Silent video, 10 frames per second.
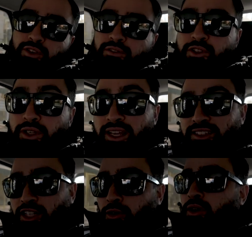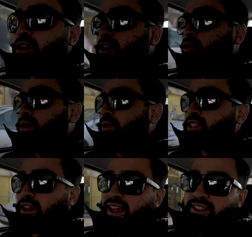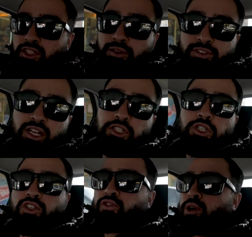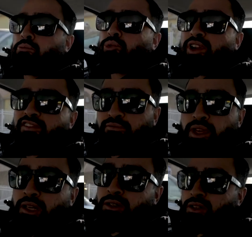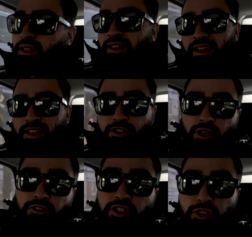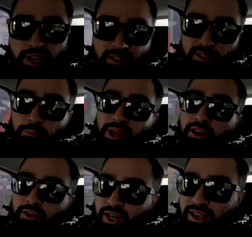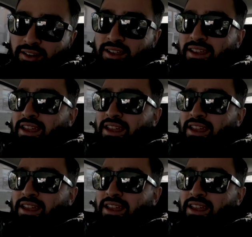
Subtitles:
for a few days. So we went to Leskovac just for a brief meal and drove straight to Belgrade.